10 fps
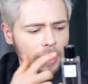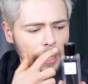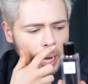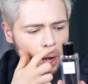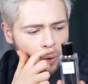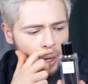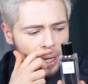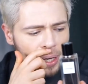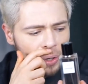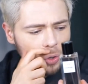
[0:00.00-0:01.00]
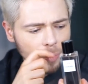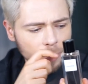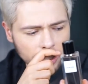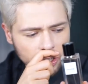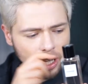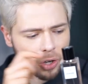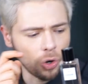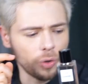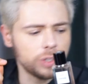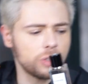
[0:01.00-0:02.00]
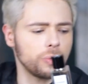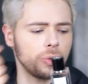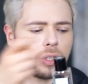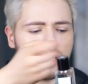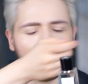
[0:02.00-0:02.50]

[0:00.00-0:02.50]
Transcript: Now, who mentioned an orris root in